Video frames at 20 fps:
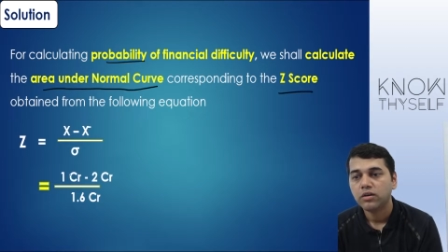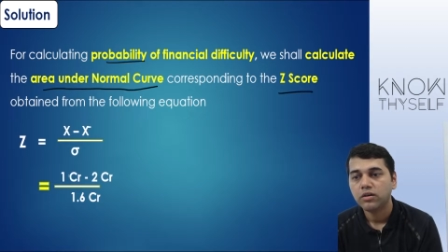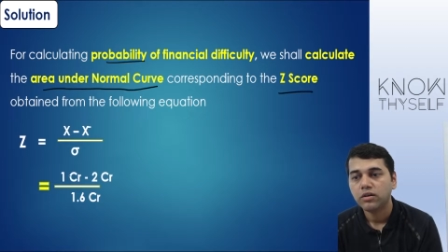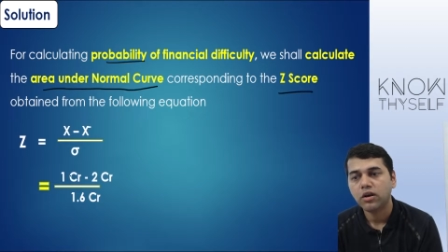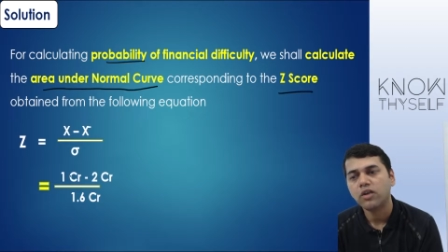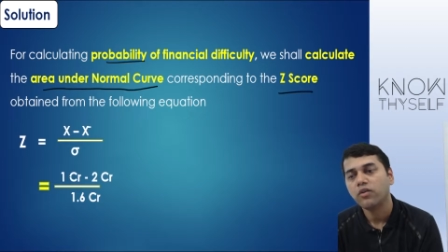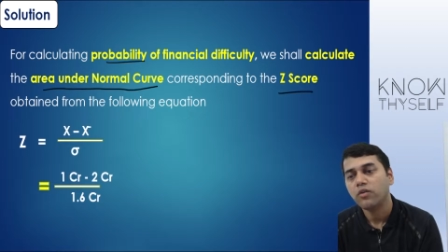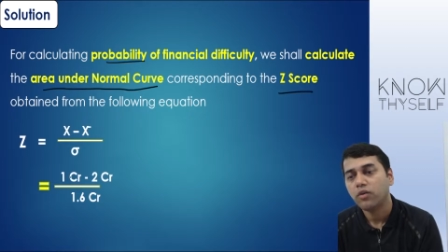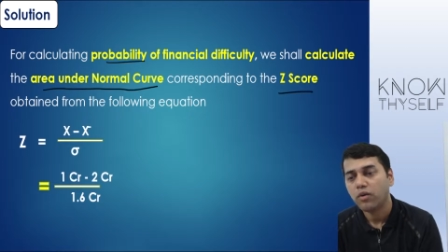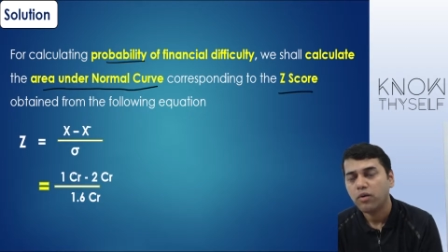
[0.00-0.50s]

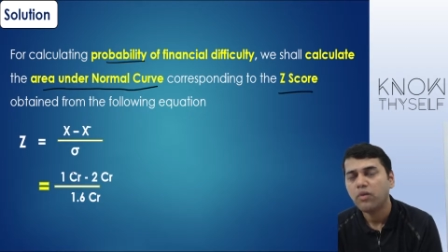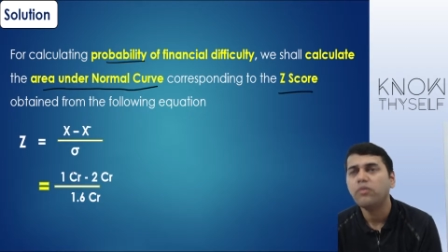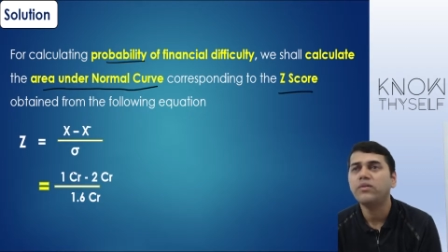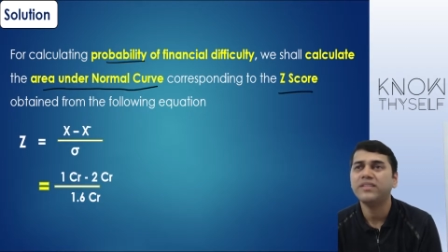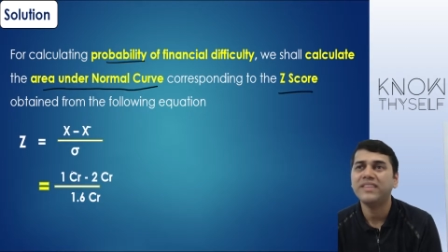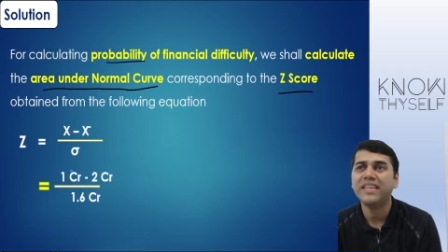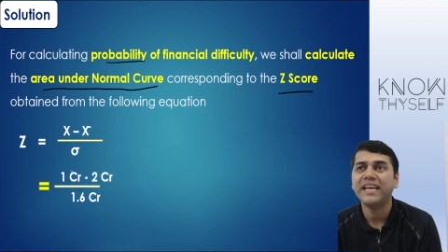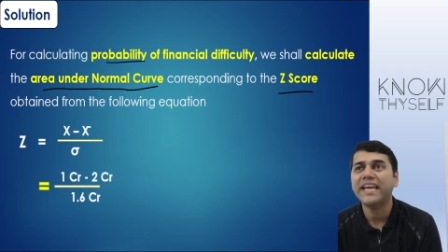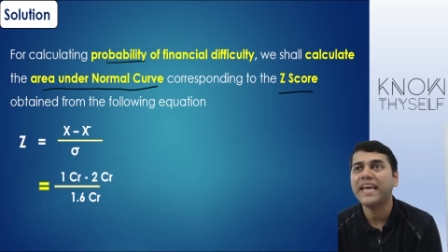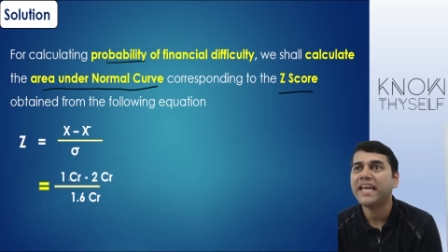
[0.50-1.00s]
or
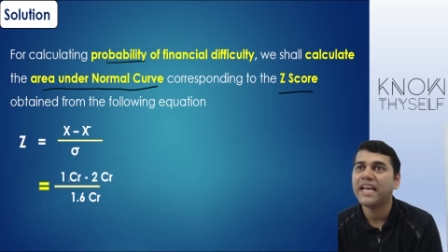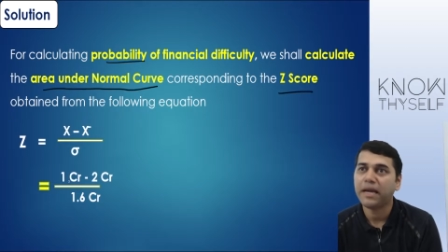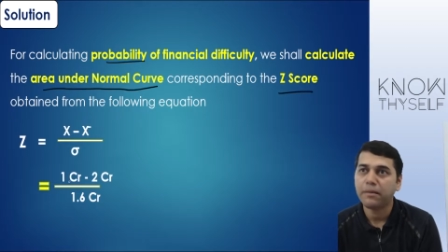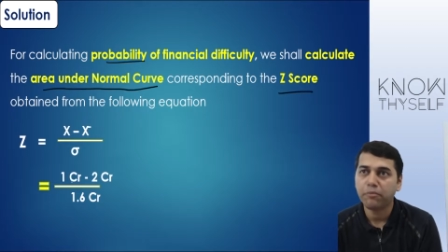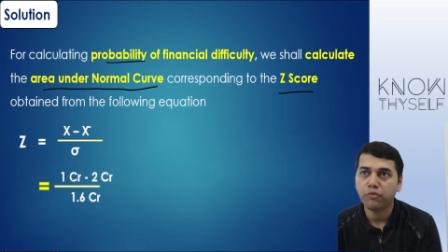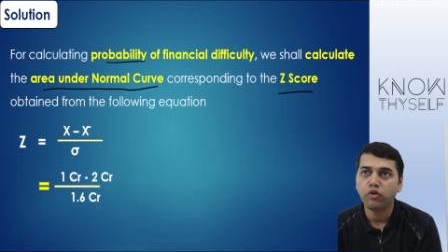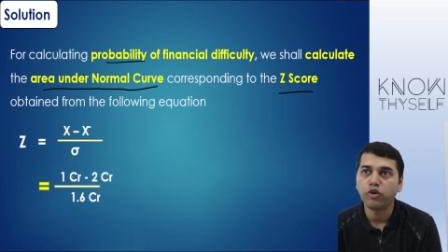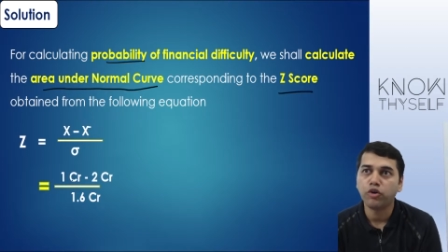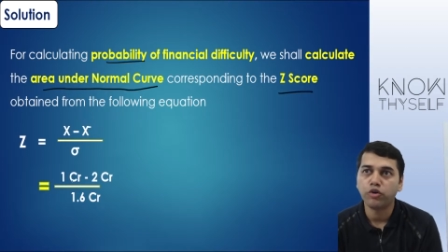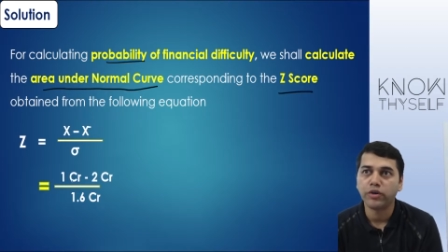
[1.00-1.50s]
the gain
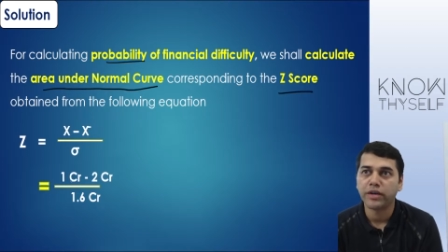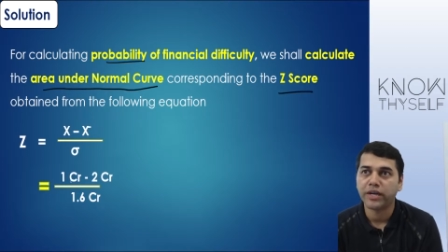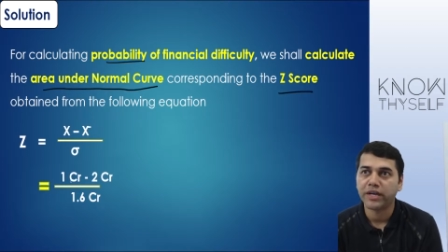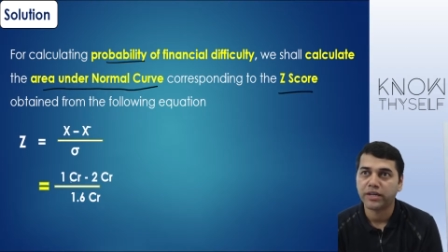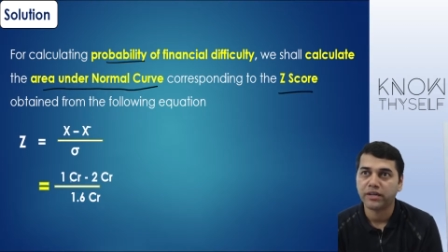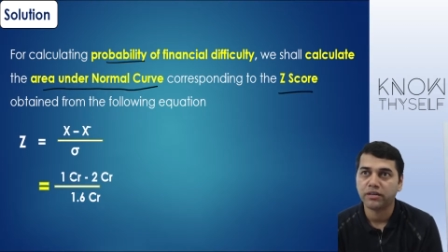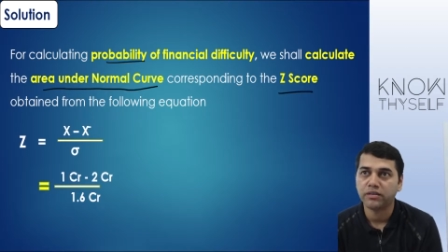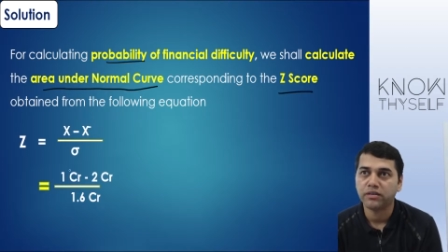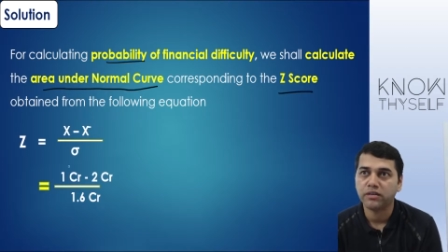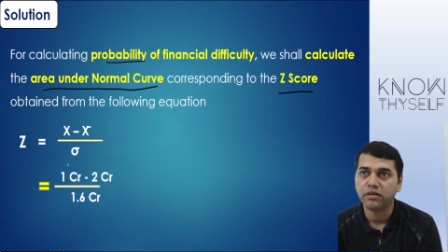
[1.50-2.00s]
i'm going to get
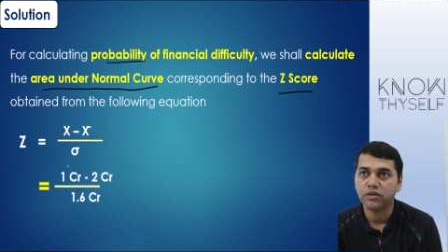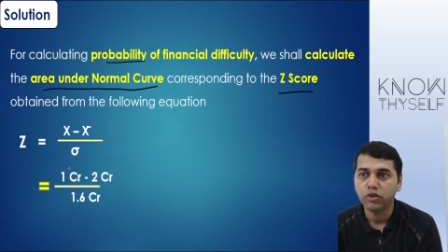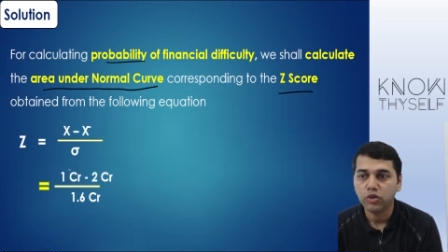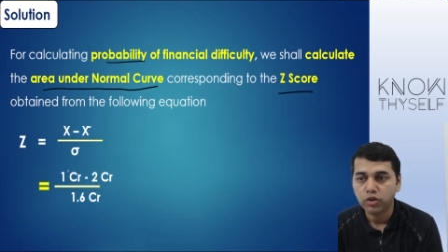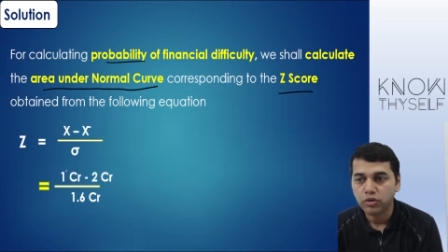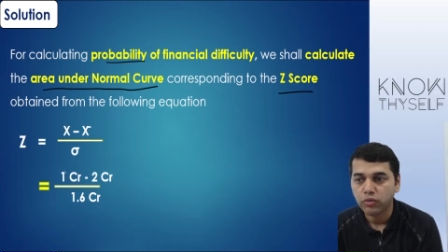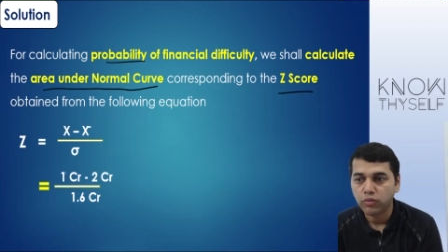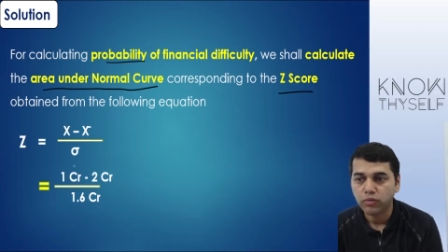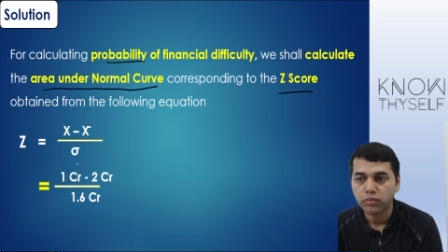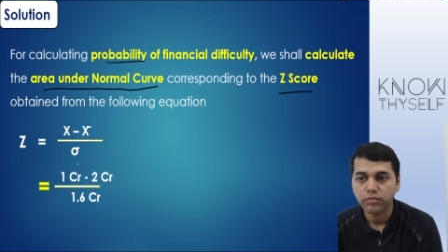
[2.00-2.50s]

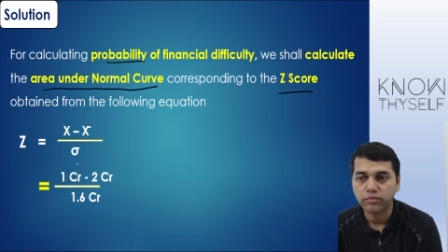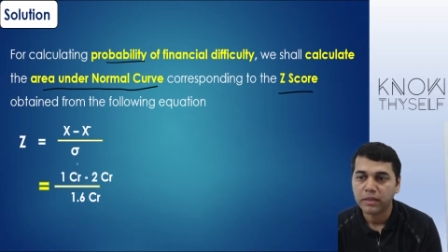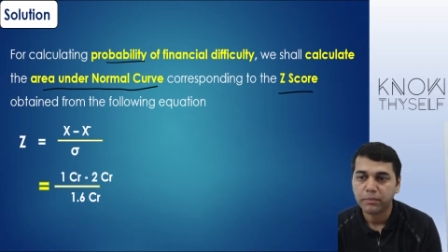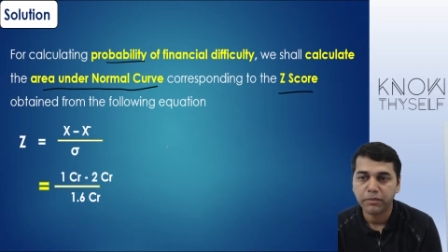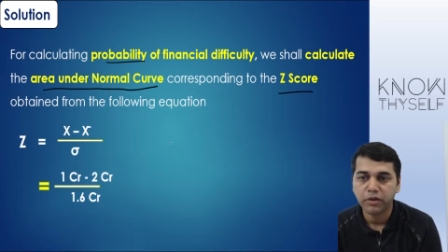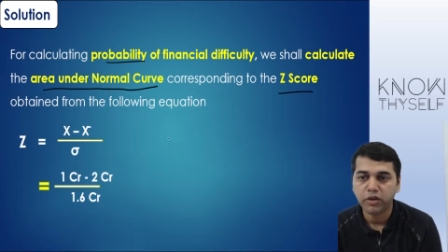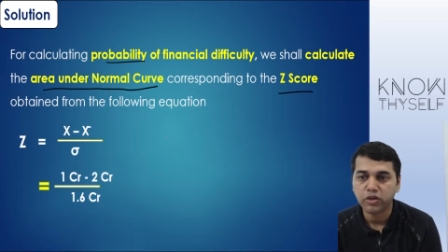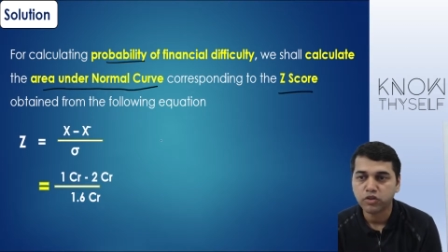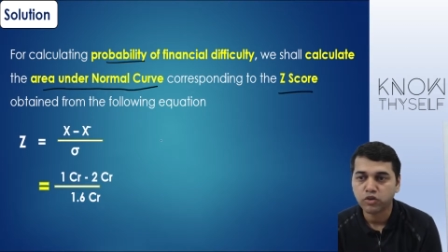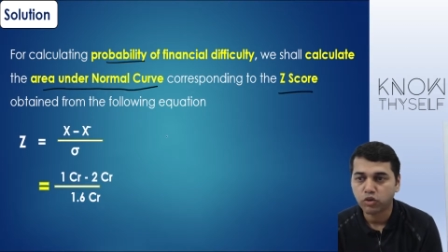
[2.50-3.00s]

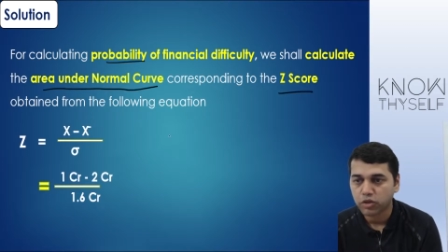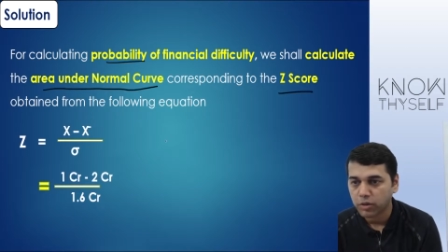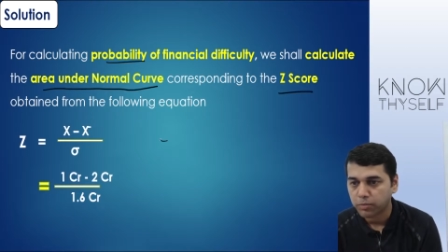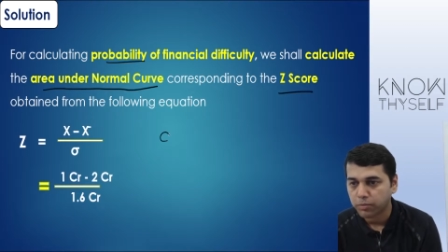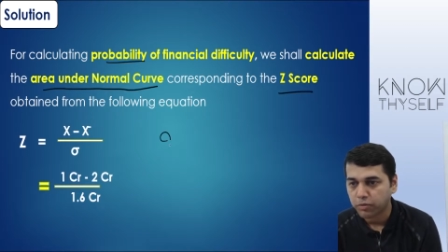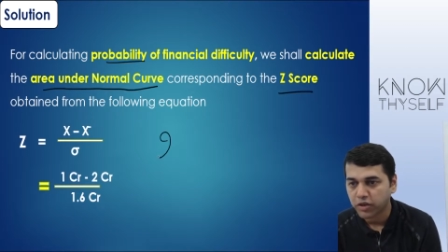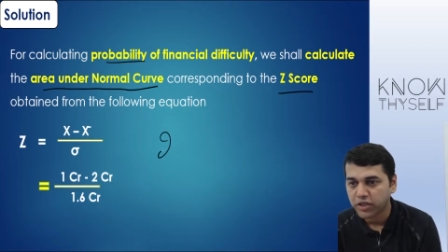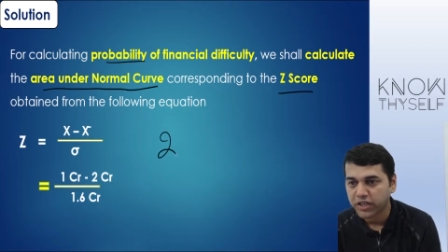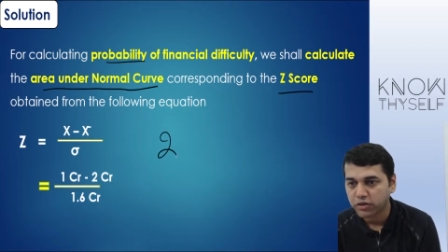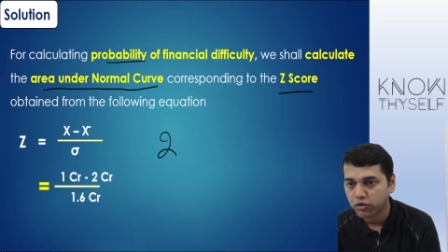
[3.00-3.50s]
because total
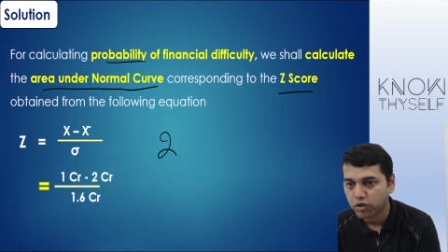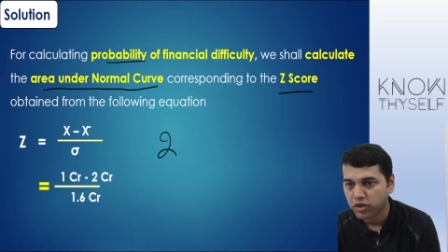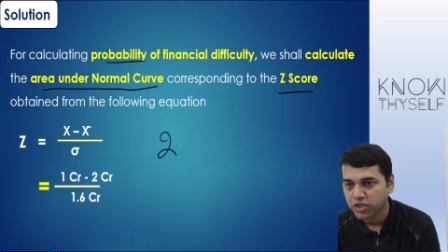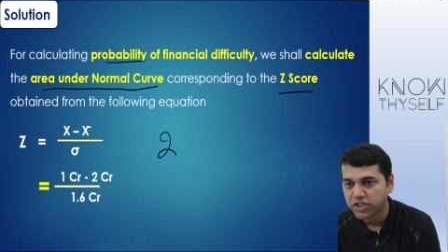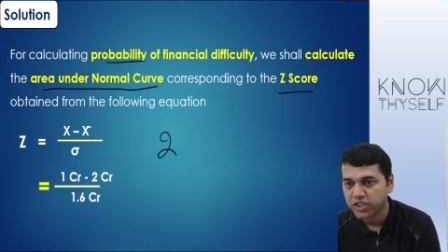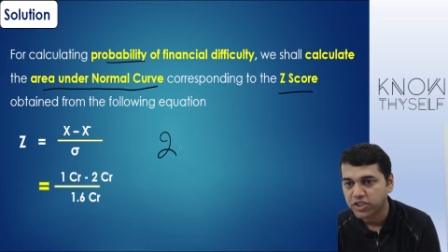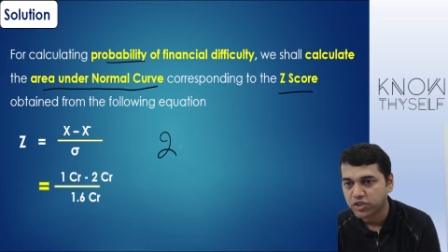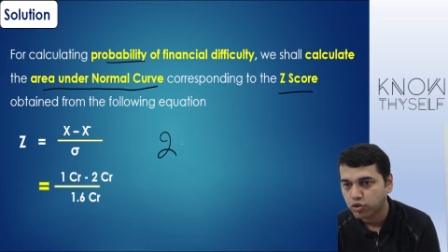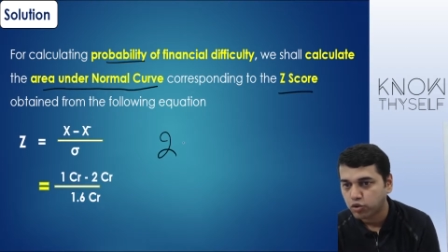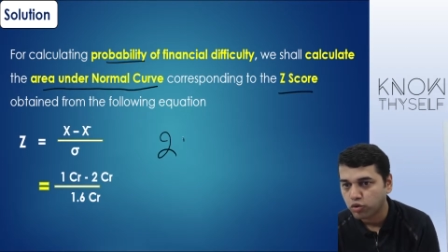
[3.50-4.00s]
project cost
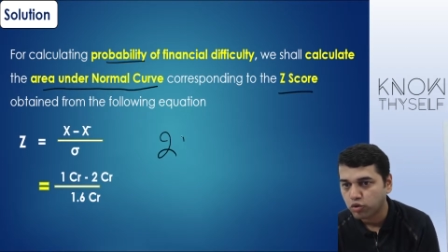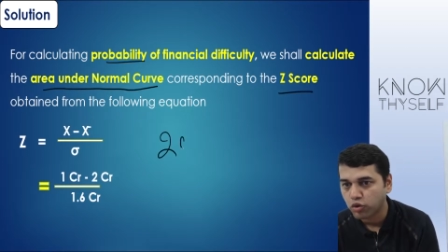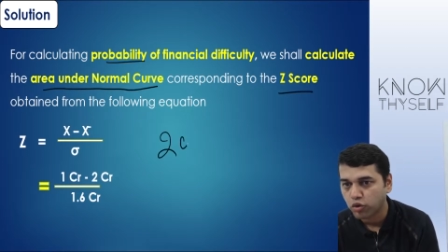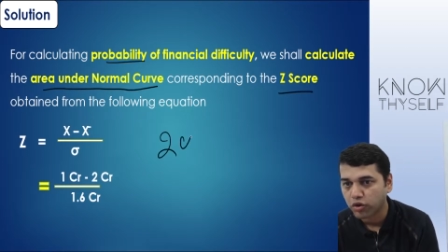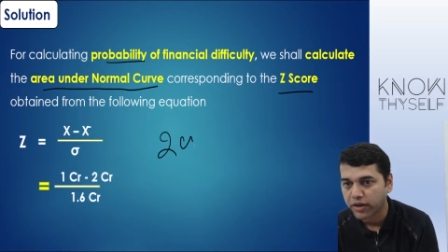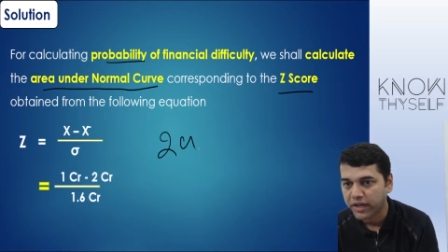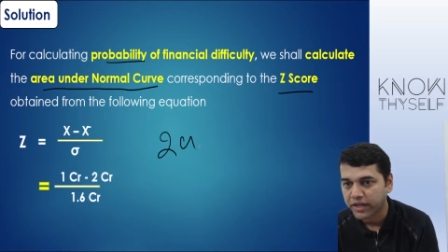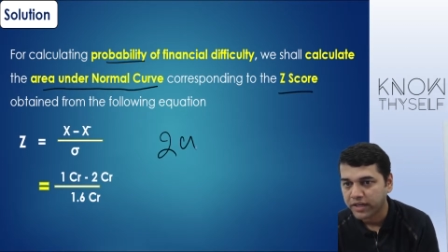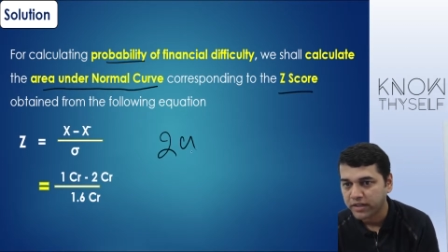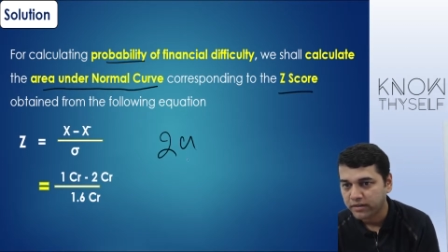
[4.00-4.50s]
is 2 crore
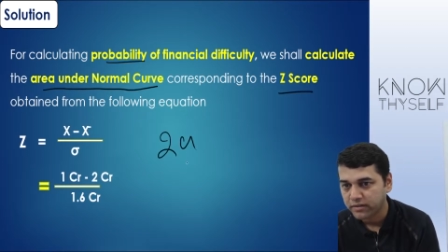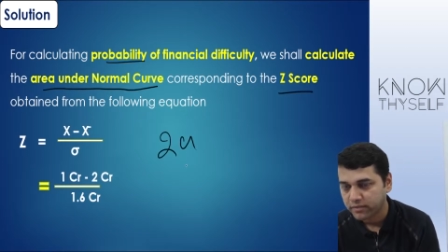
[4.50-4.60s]
right